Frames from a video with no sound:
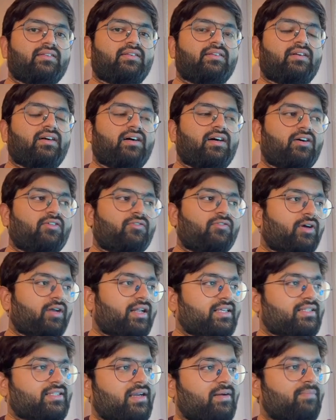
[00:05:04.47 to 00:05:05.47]
uh, for
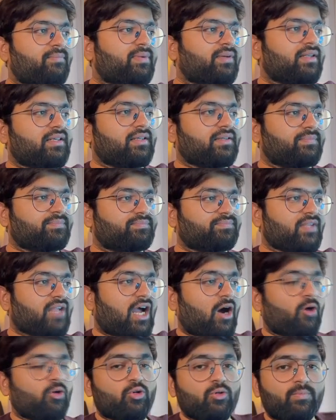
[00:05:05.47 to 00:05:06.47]
example,
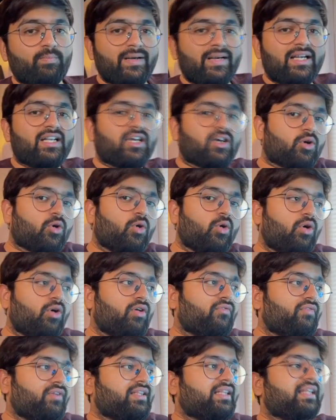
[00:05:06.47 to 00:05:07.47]
how to build a
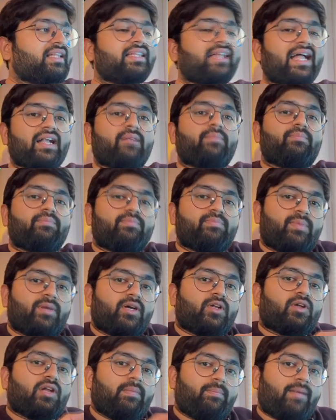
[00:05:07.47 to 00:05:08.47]
code within that
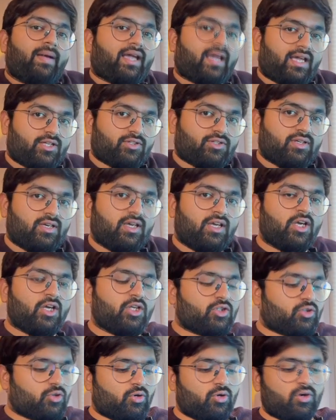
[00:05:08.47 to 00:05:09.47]
particular package.
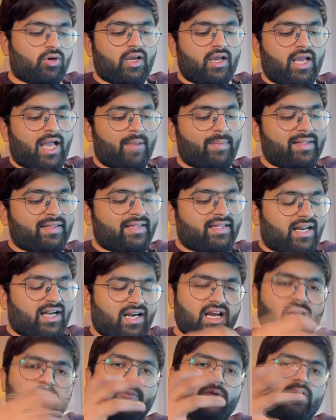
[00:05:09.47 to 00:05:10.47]
So I mean, there are a
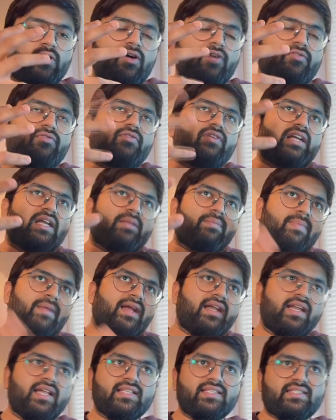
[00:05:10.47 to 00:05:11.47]
couple of
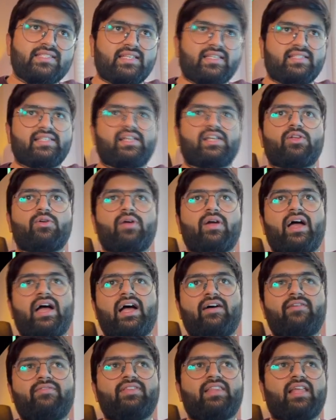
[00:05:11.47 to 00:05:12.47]
dependencies that you
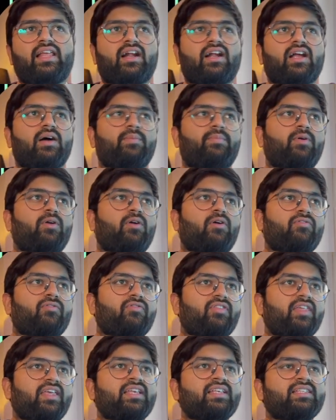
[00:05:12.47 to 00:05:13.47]
have, there are a couple of
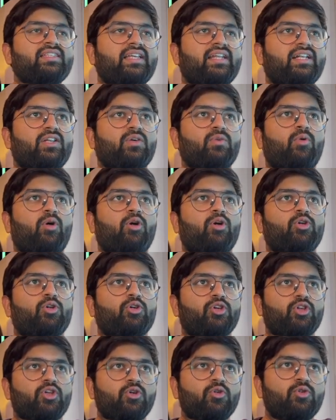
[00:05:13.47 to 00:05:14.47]
things that you want to
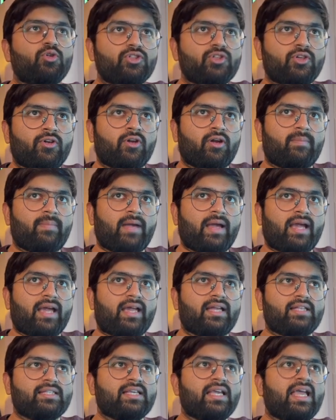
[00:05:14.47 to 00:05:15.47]
use in your
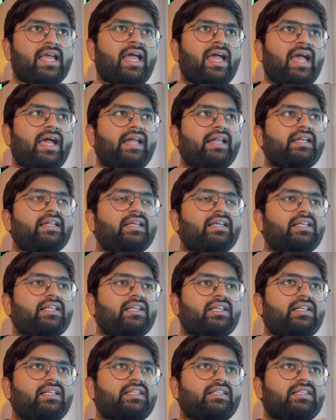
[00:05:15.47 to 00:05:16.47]
package, and
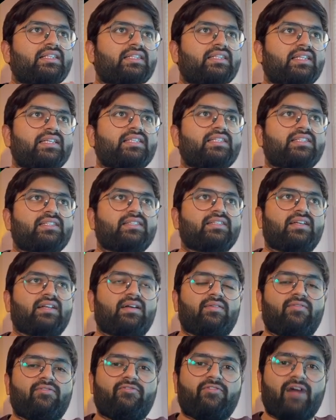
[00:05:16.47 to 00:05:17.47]
this
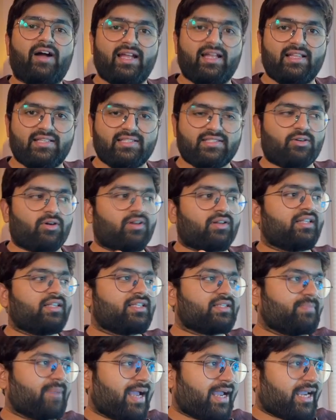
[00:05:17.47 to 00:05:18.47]
files or this
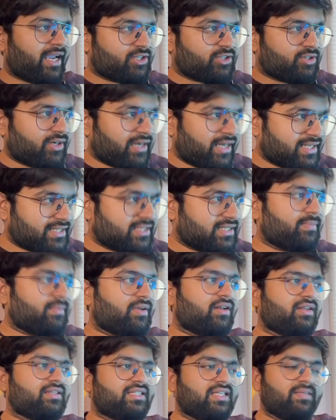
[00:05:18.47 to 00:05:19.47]
package dot X M
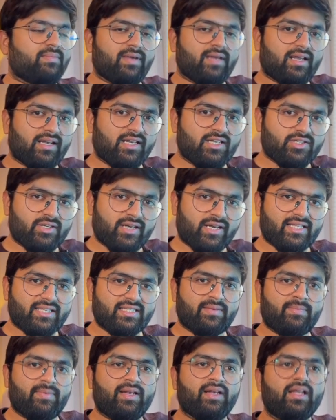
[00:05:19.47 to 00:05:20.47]
L or C make list dot X
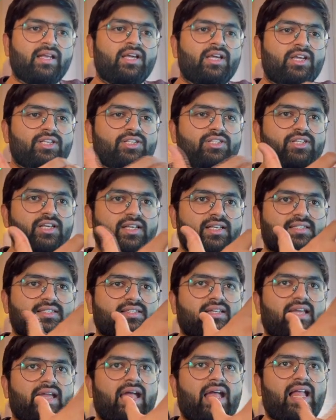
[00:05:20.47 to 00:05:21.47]
M L just
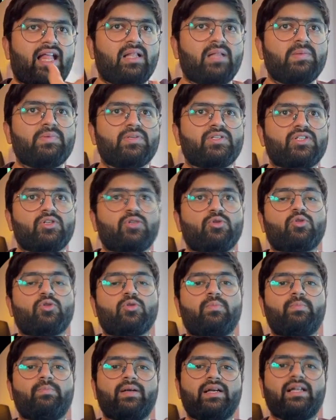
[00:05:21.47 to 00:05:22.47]
helps you to
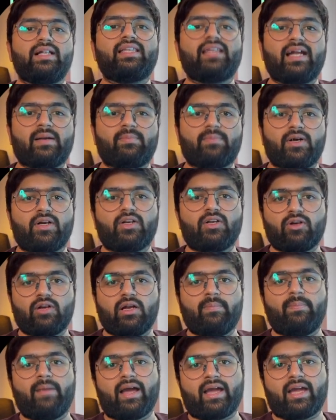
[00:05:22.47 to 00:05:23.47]
build that particular
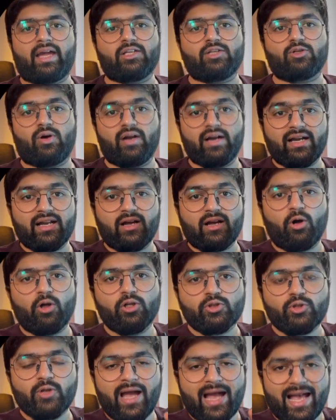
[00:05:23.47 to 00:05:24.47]
package, or it
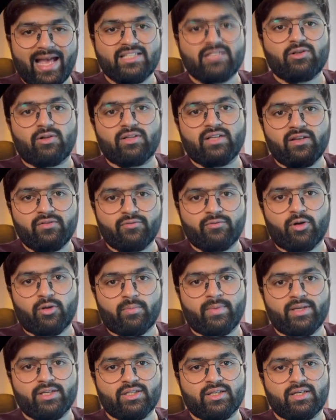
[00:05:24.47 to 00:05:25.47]
also has all the
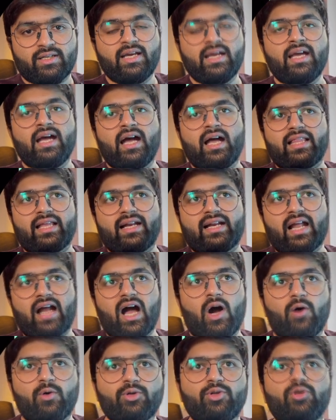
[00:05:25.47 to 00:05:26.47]
information that
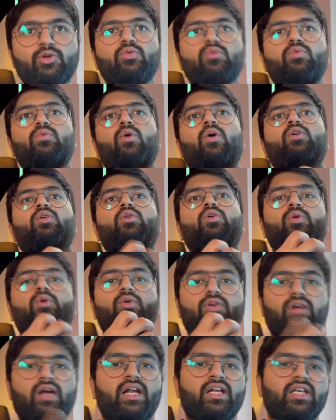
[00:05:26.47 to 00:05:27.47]
how you want to
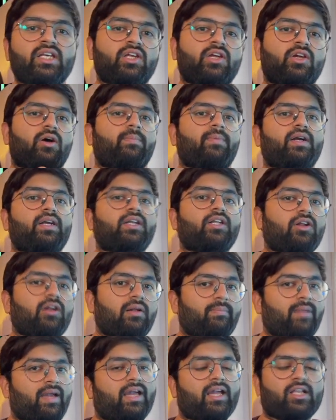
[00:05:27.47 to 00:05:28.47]
run your particular
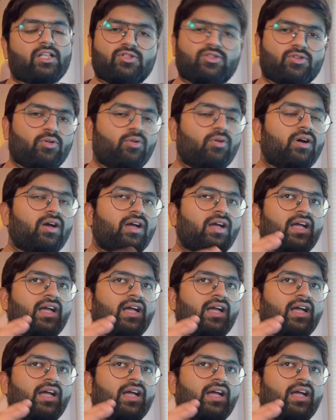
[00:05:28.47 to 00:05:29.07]
package. So